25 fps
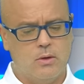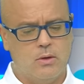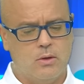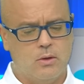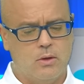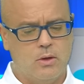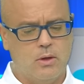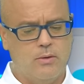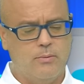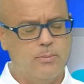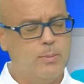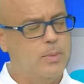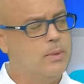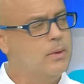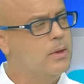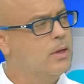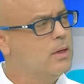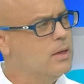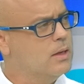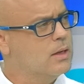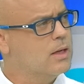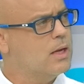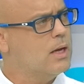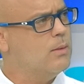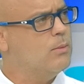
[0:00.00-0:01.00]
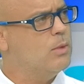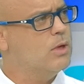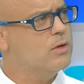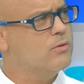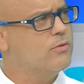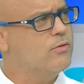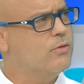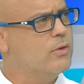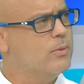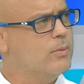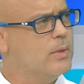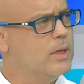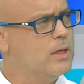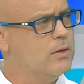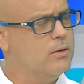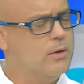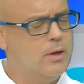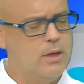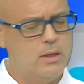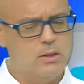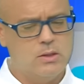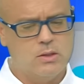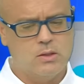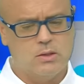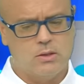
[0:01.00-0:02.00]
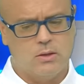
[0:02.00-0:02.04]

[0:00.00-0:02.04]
could have come on from that rest.